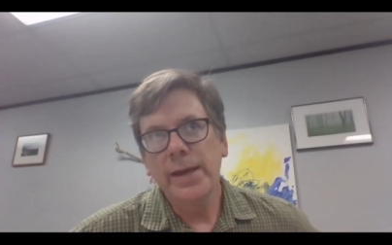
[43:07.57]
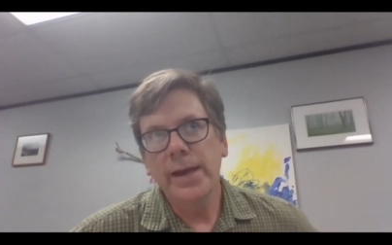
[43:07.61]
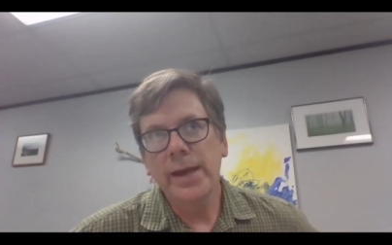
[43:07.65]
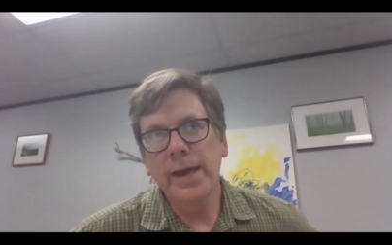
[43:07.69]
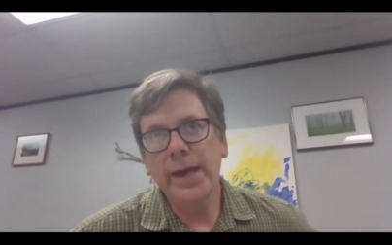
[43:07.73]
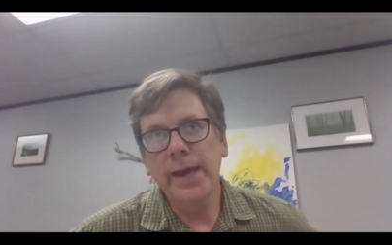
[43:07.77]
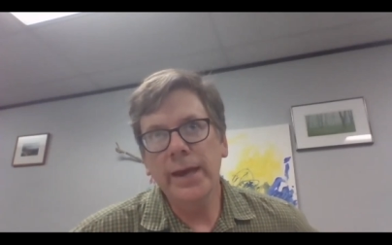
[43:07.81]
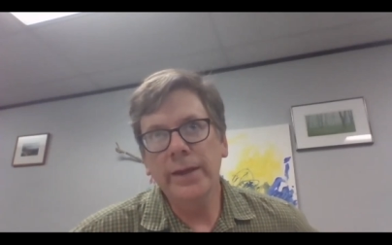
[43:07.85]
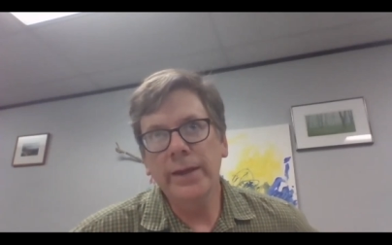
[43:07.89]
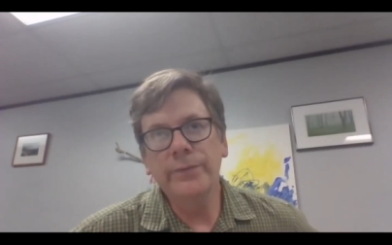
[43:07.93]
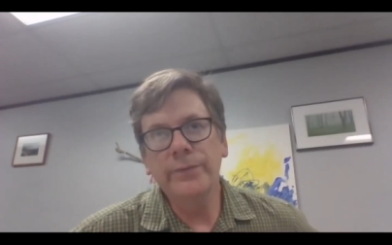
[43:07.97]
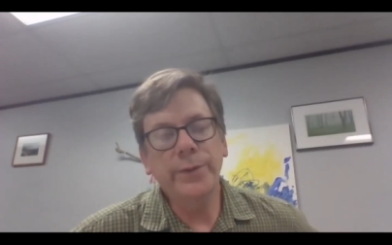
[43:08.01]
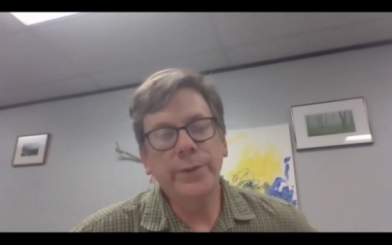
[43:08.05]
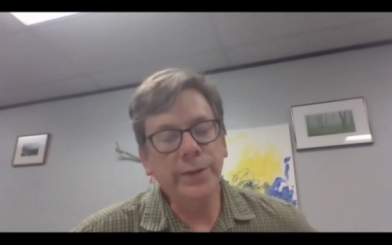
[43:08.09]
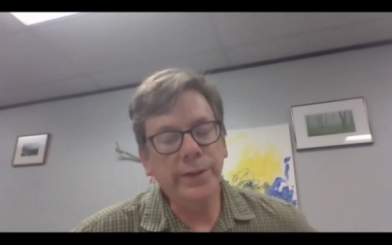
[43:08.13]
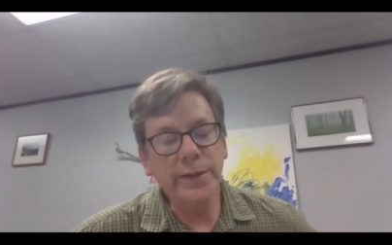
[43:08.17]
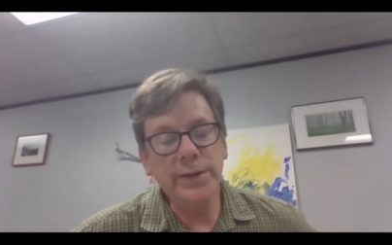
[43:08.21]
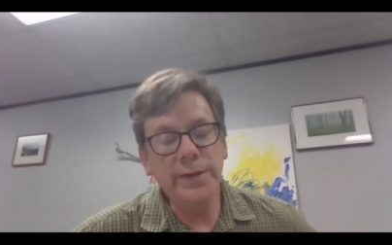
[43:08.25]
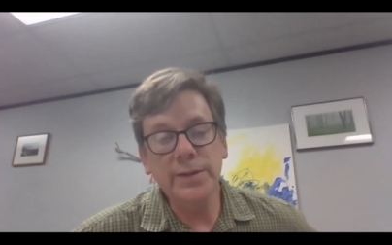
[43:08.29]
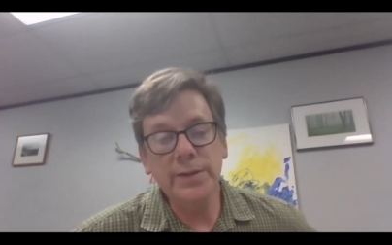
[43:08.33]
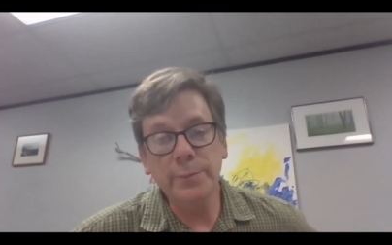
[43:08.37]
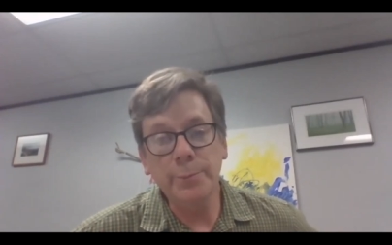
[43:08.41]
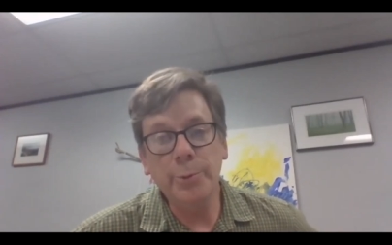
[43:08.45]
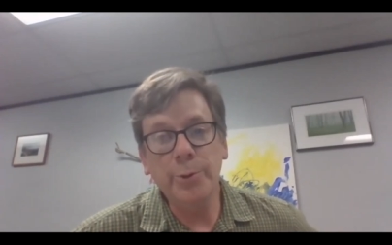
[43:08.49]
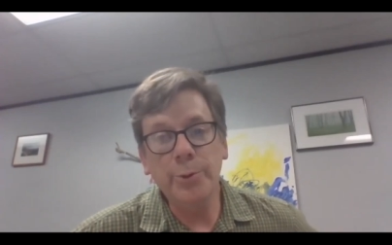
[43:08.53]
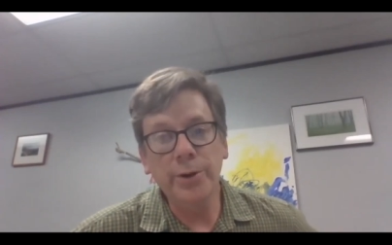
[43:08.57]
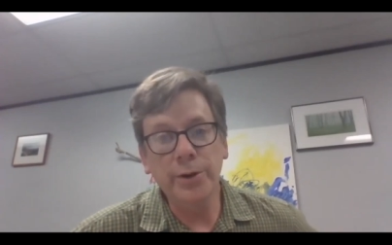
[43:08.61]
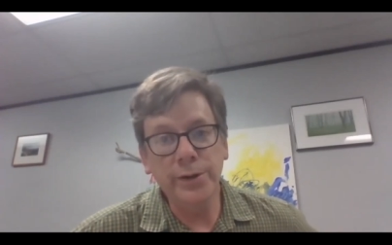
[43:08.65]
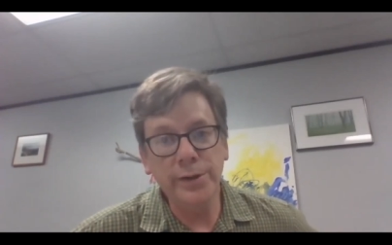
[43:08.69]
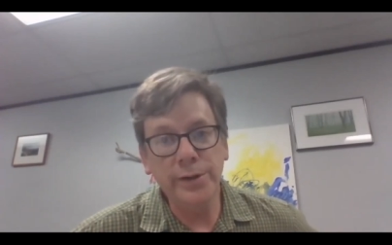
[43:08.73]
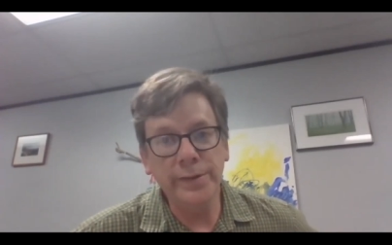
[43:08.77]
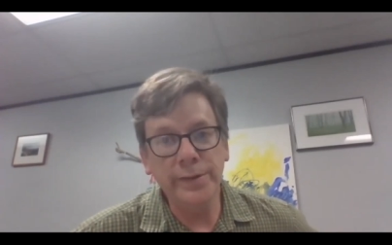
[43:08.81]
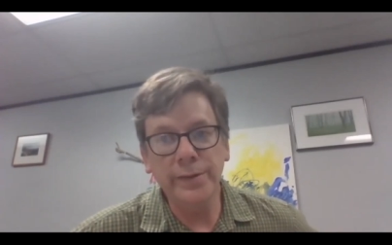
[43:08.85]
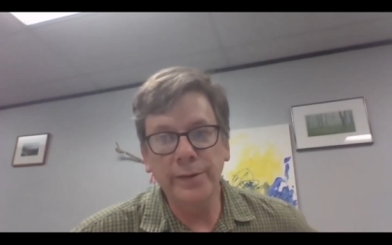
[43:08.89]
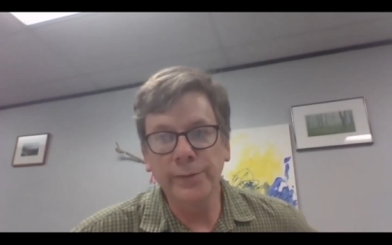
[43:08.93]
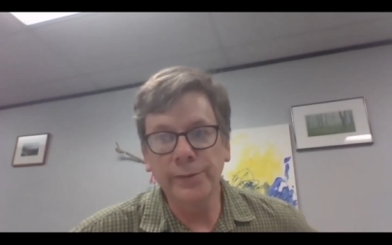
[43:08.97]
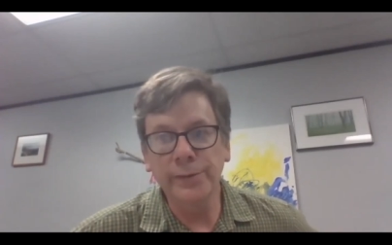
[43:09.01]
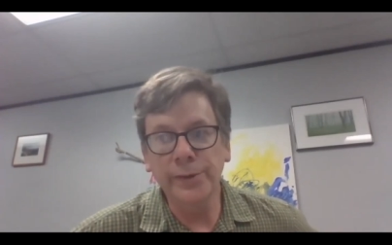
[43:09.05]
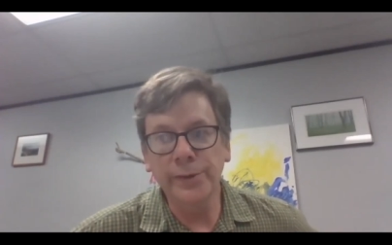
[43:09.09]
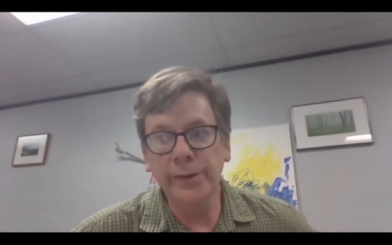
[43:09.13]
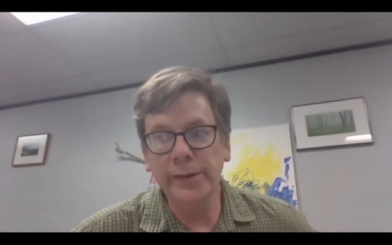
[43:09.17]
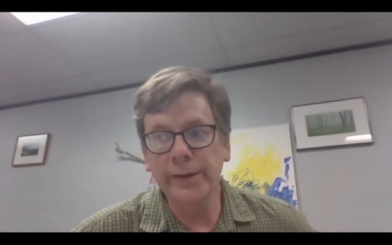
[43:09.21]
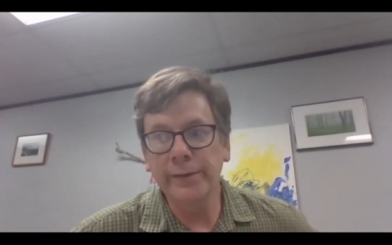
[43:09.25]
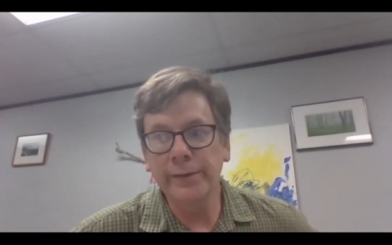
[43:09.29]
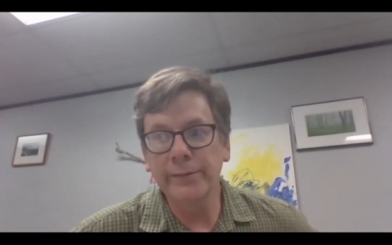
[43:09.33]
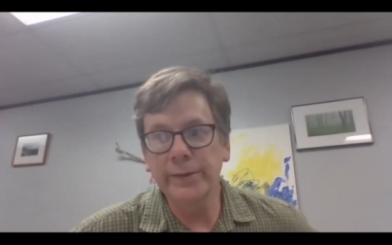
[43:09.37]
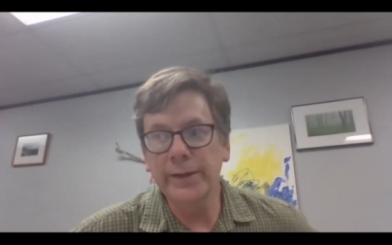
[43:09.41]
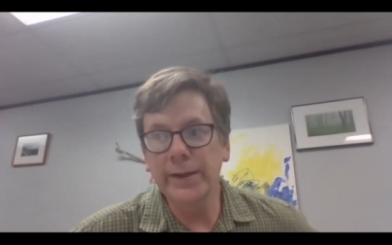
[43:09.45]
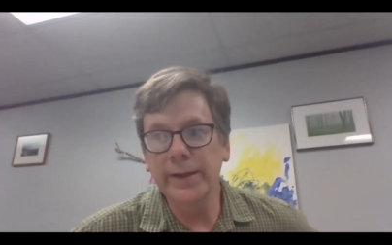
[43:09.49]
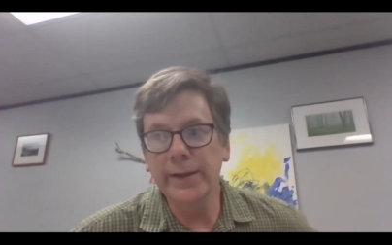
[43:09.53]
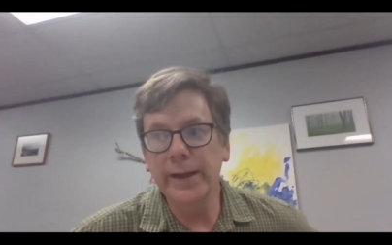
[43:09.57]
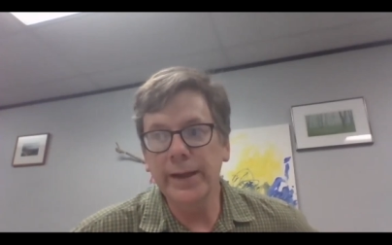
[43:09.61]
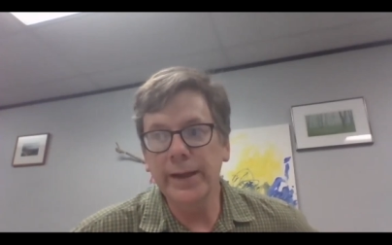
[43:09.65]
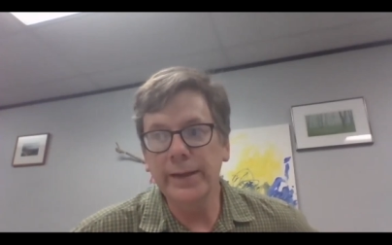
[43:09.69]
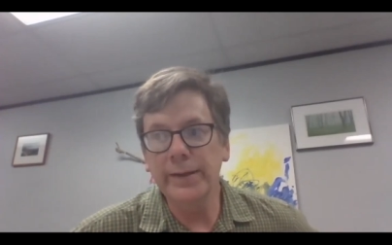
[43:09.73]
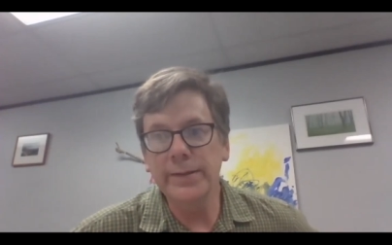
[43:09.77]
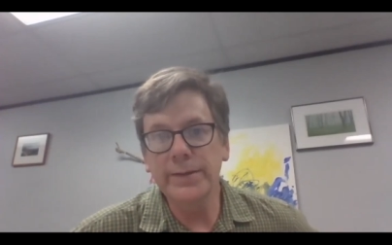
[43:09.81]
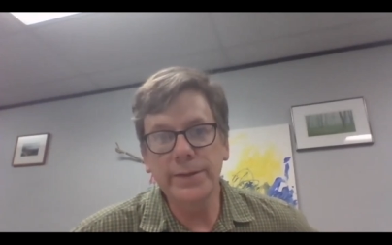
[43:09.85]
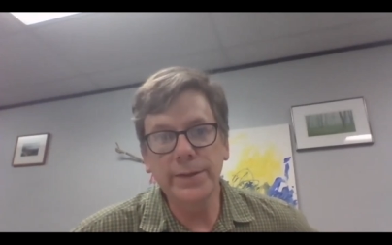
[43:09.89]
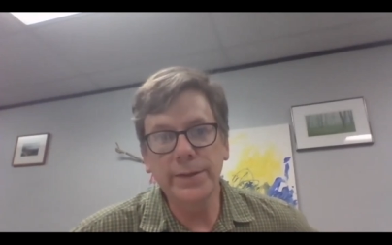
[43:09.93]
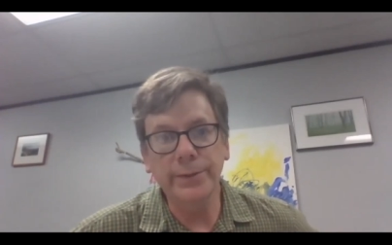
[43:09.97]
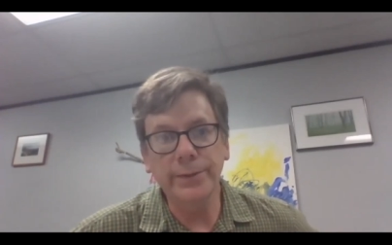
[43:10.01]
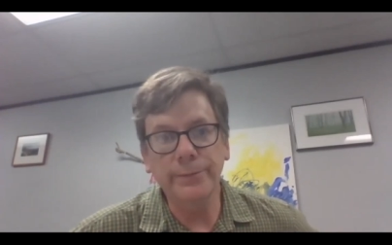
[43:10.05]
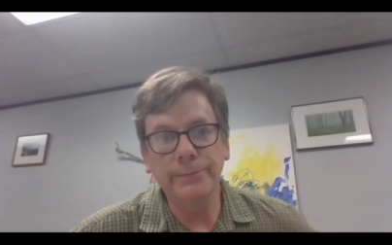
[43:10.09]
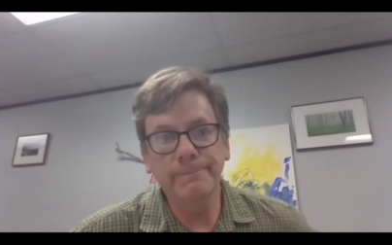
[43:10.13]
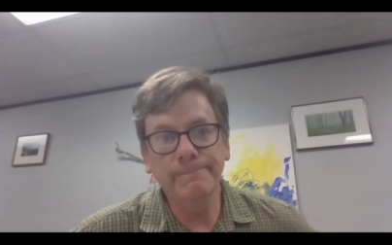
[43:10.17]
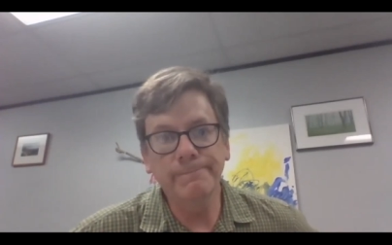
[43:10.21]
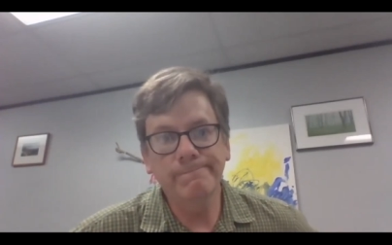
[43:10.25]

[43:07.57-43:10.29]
and feeling supported in their learning every day too.